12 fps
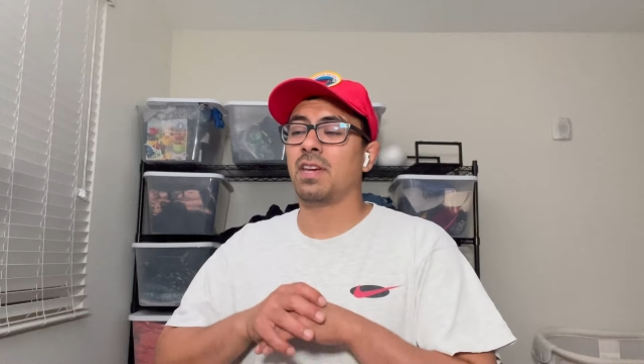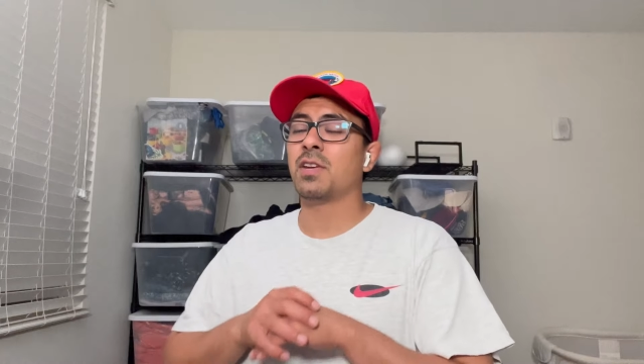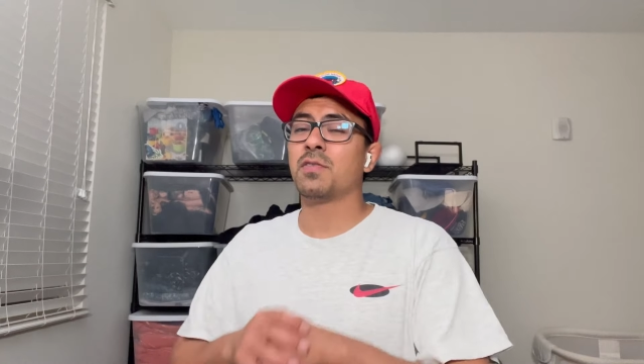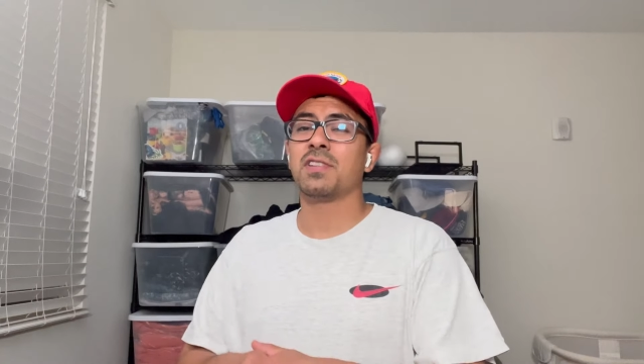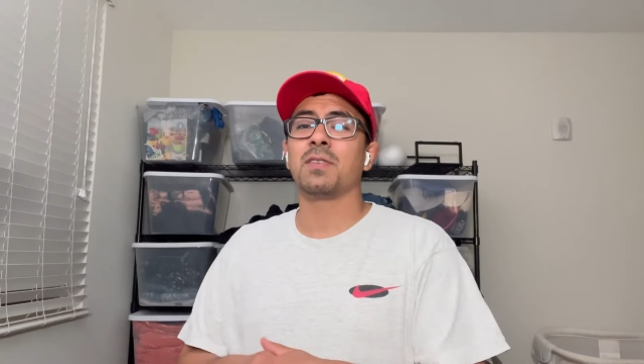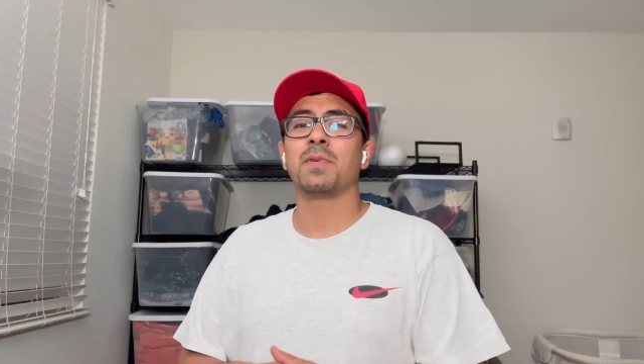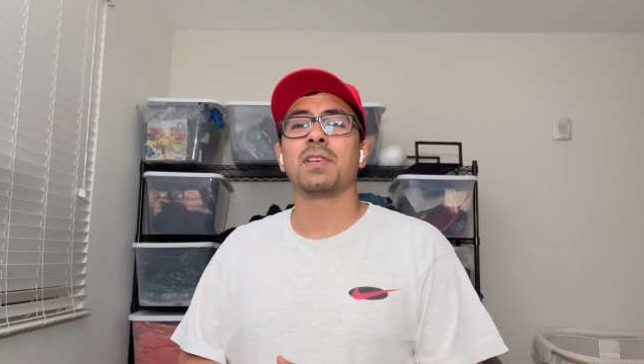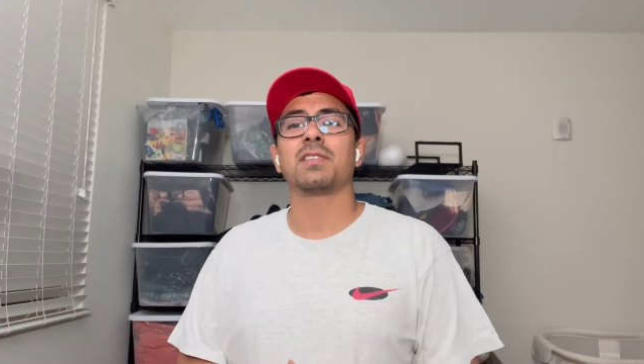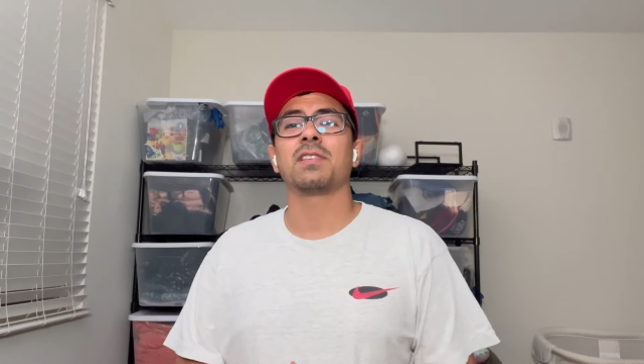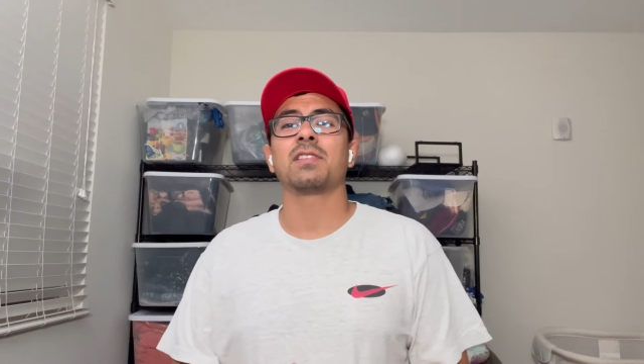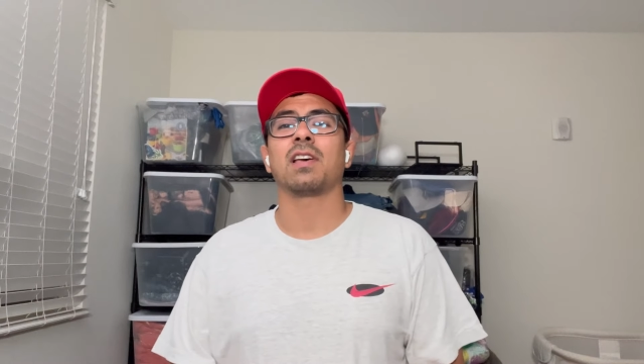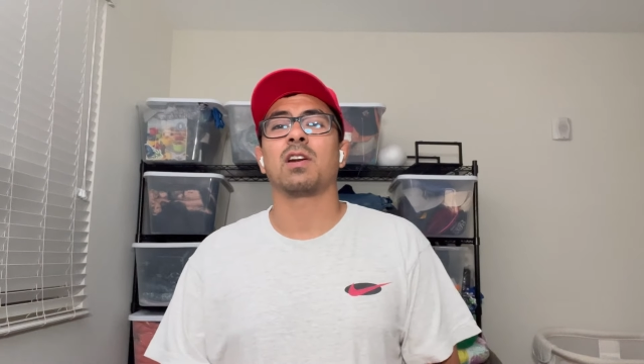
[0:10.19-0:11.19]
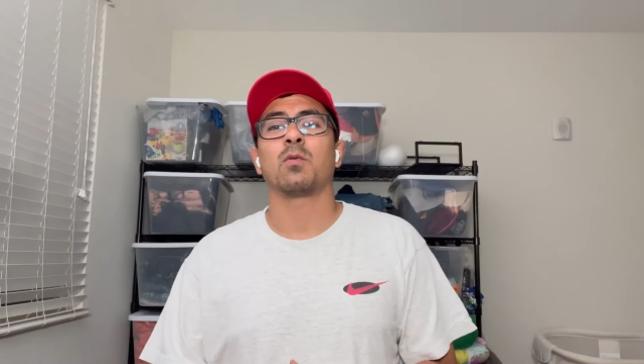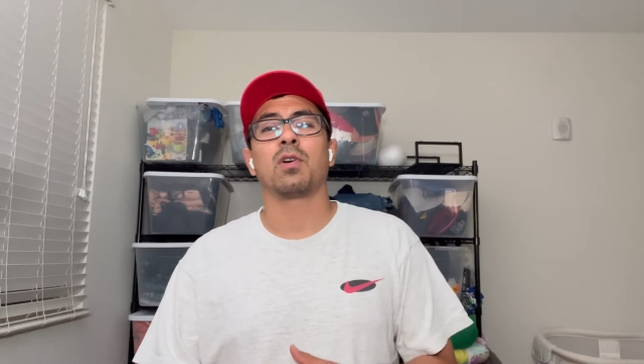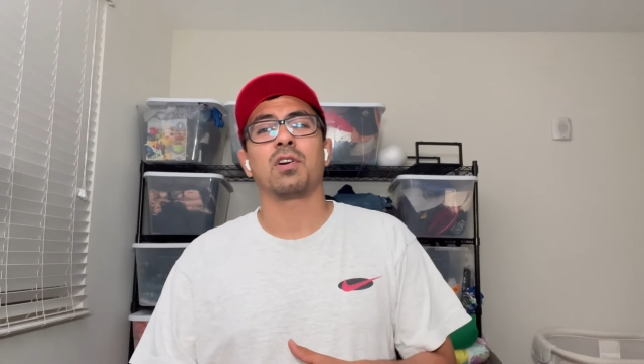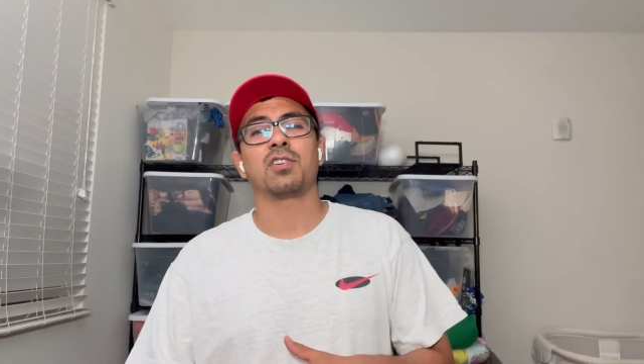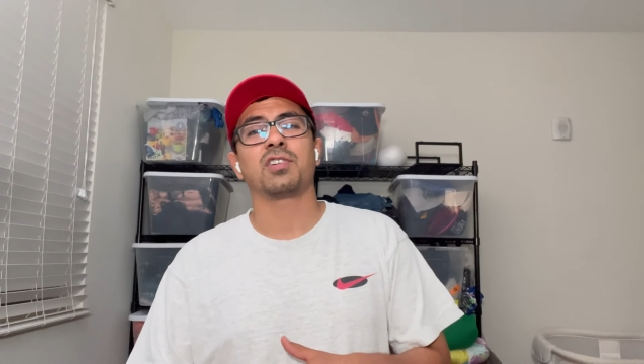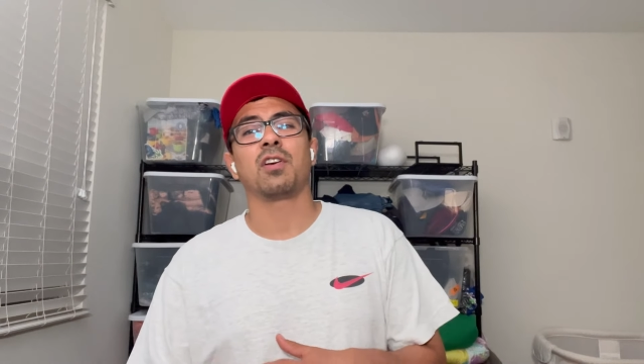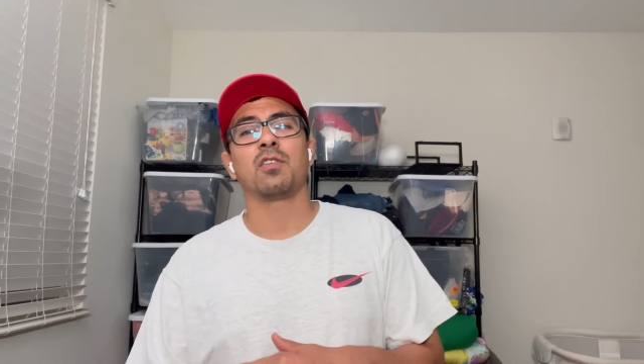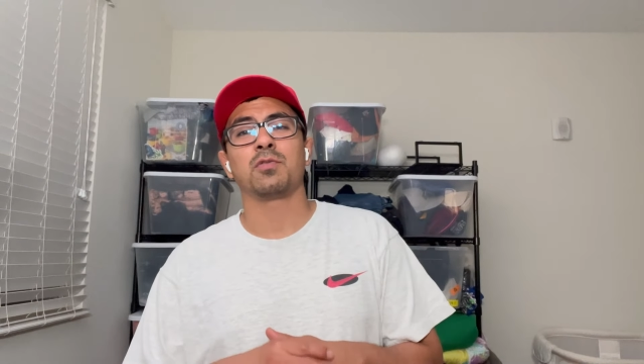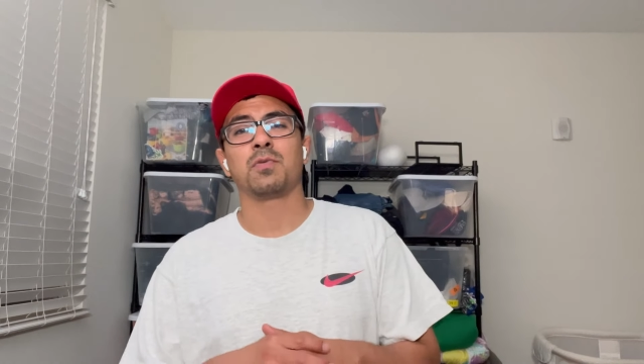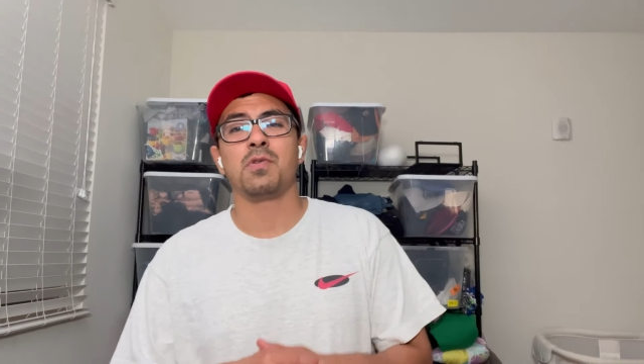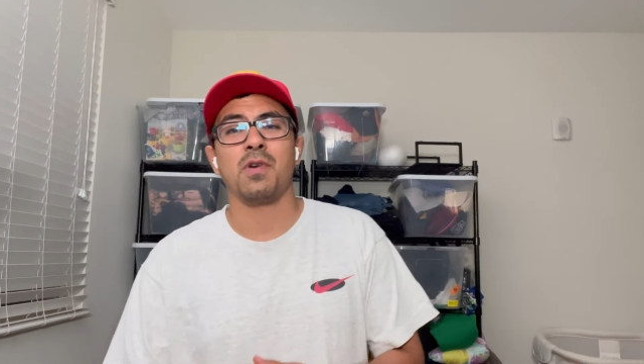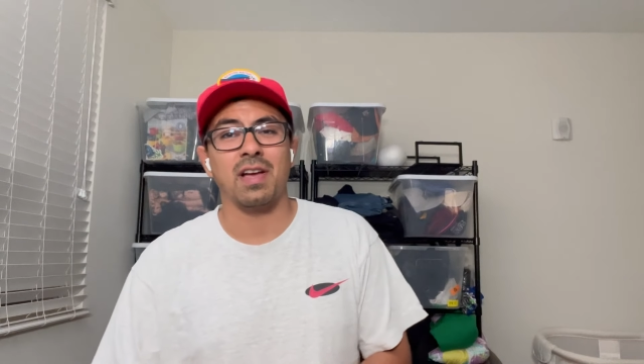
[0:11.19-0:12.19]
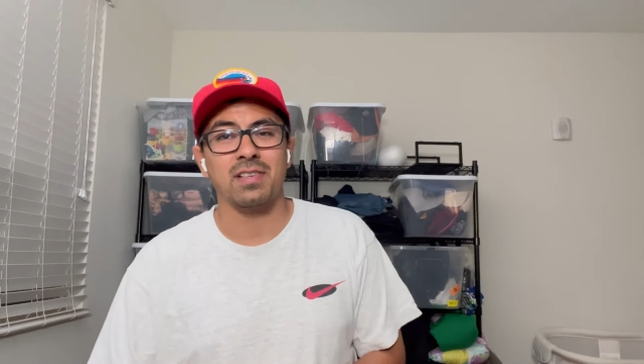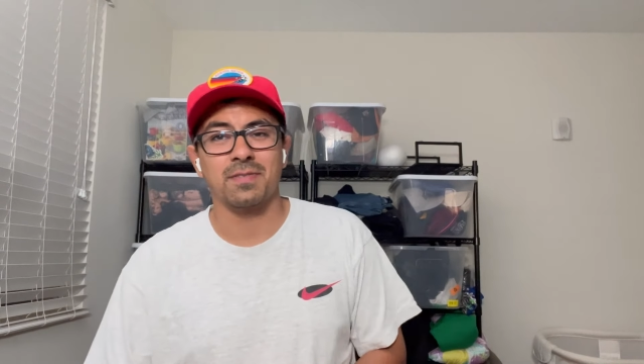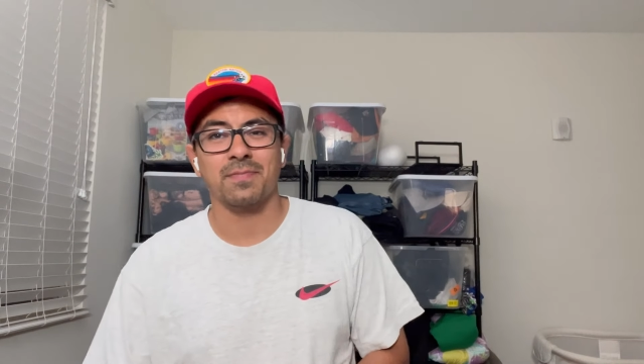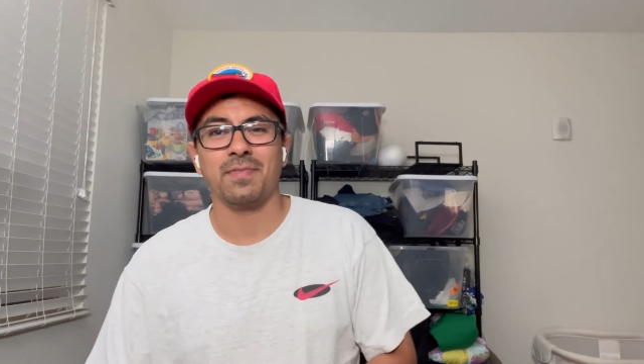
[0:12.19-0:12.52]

interesting pieces and I wanted to share those with you guys.